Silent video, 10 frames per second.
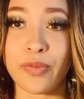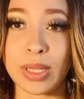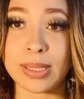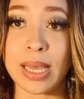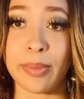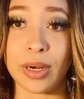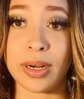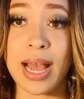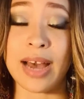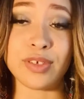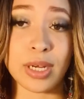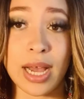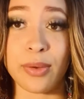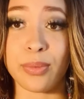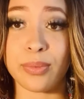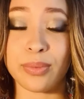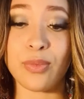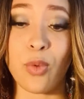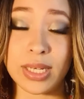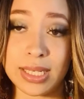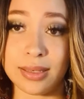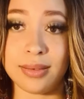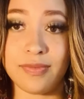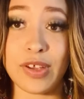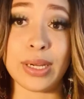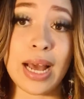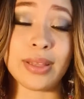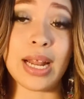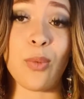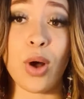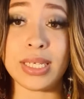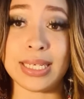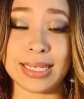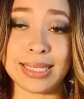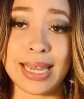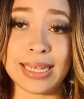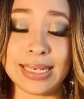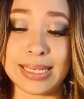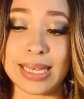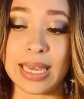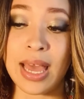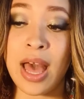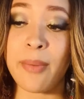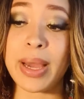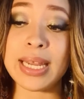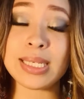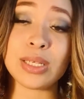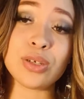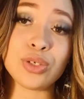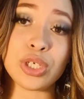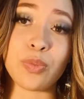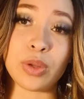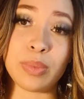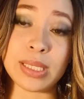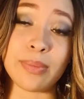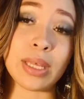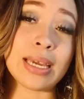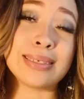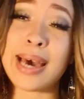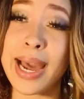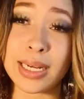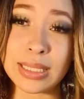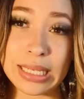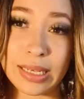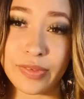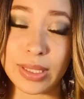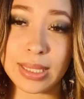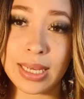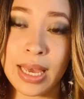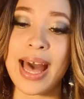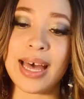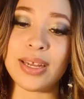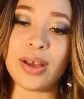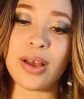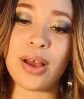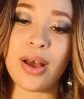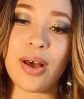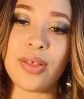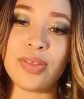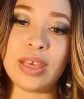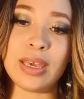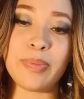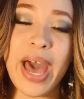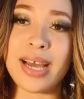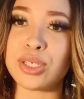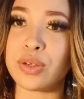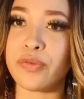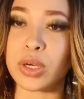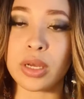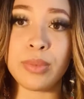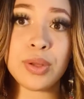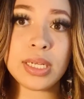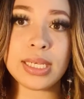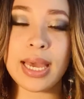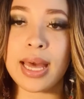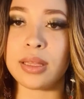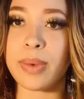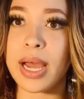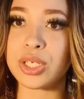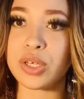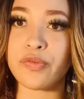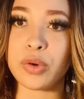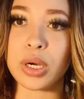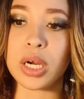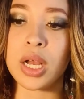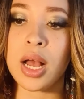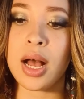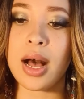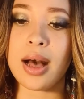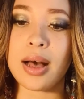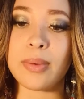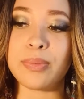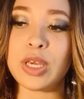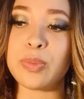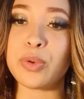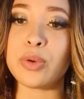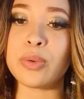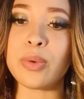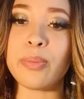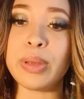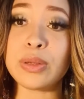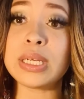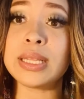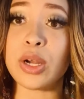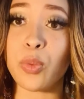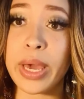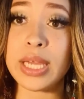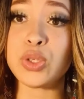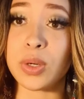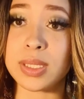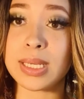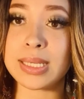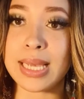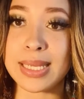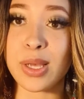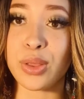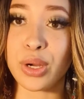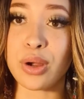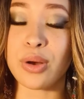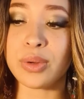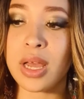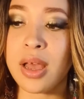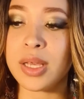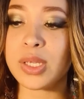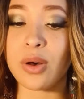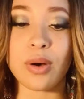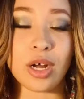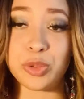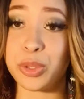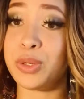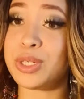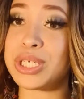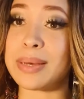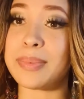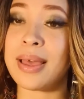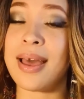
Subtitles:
for the summer, after I figured out that I wanted to stay in DC, my next internship would be something entirely different. I had the passion for community. I had the passion for people building their way towards success on their own. So entrepreneurship.